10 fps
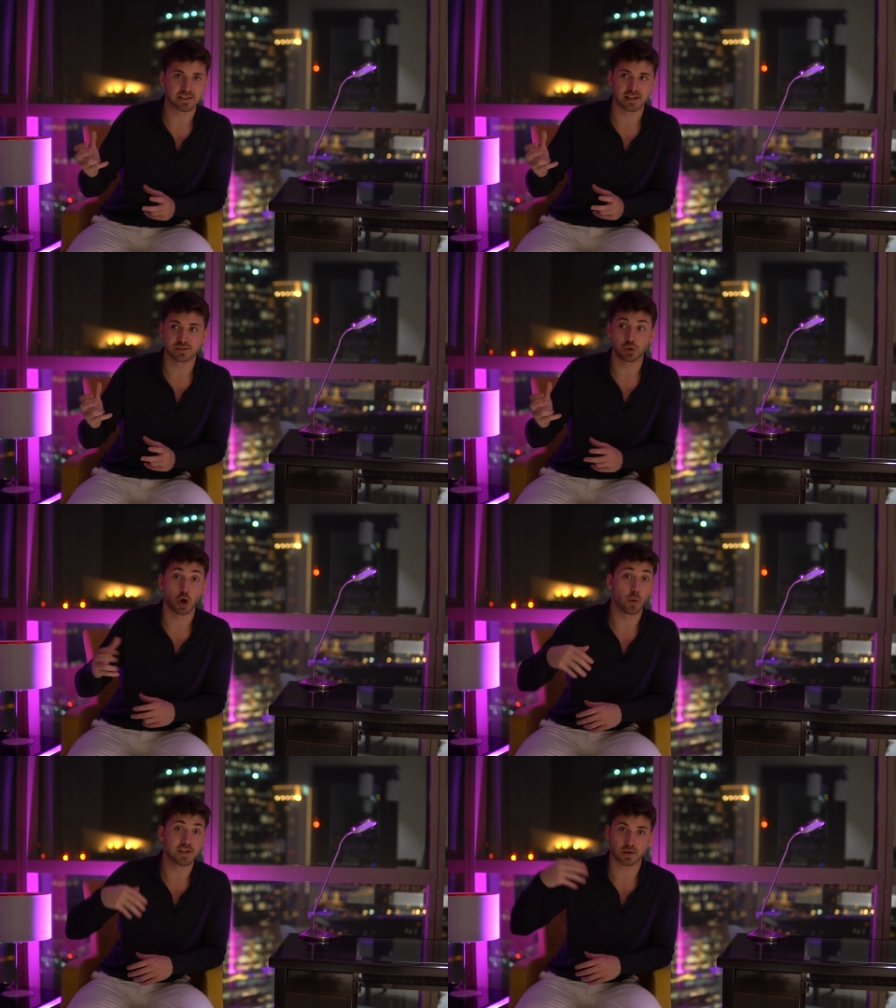that you
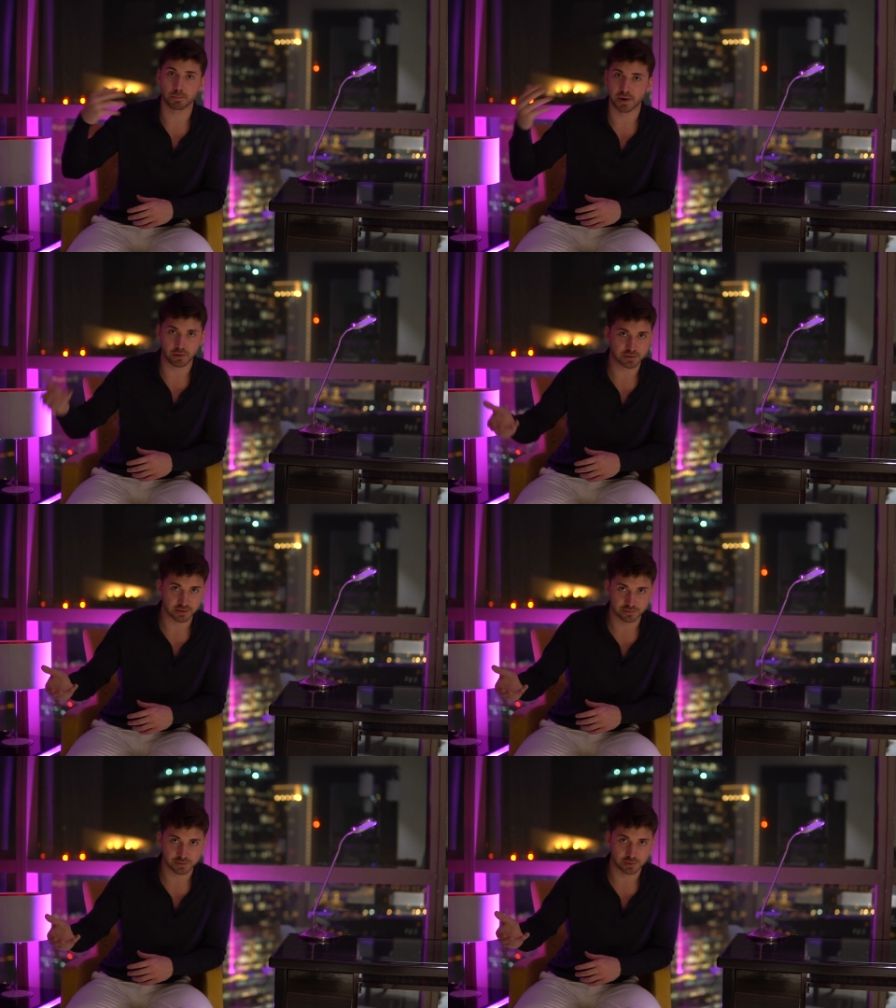always compare
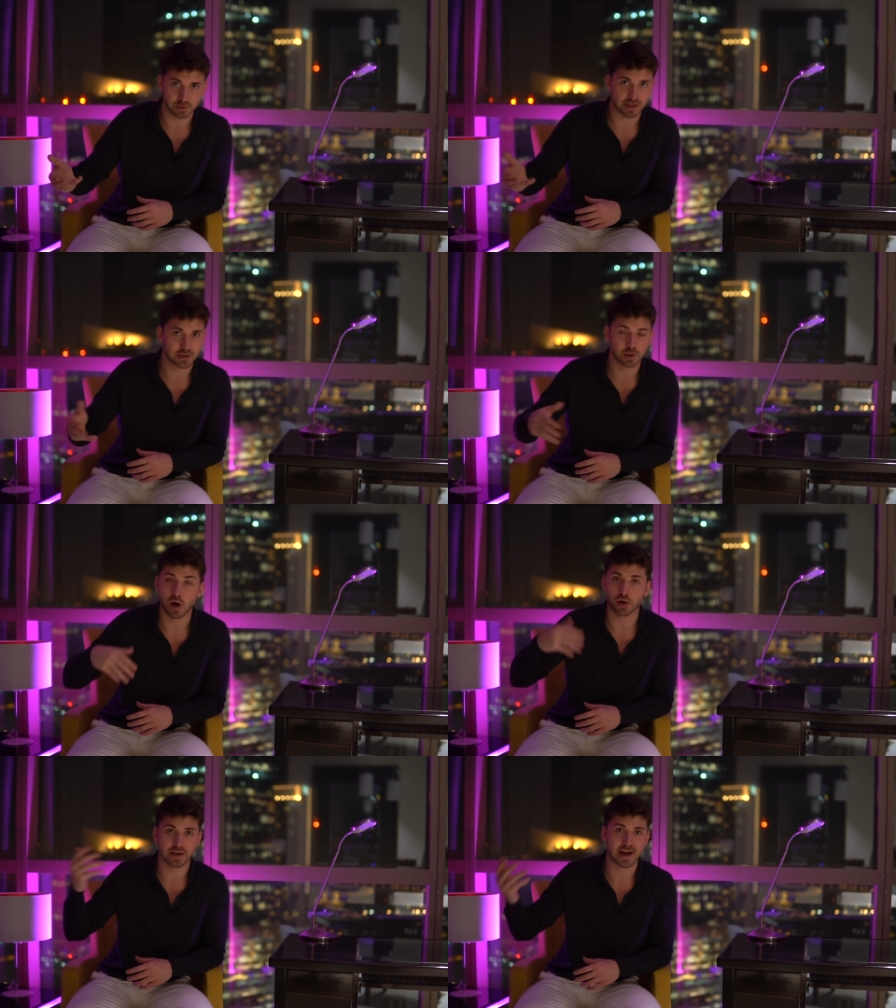yourself to, or like you know
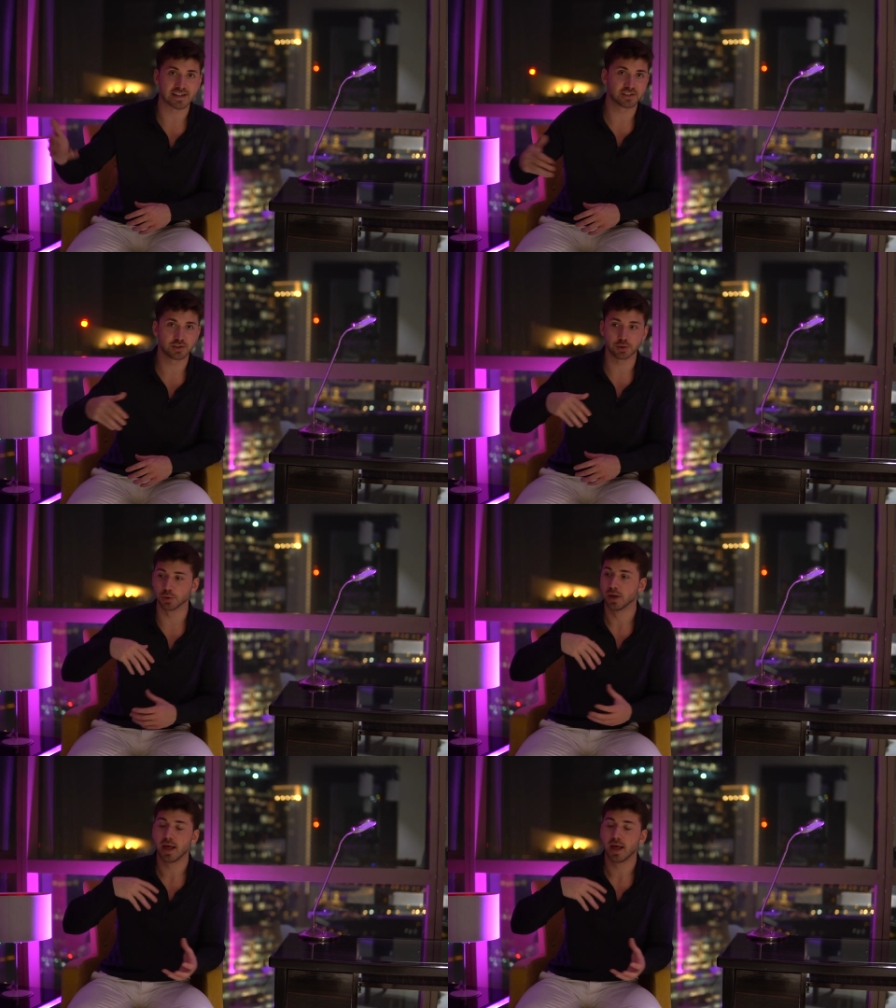other guys that you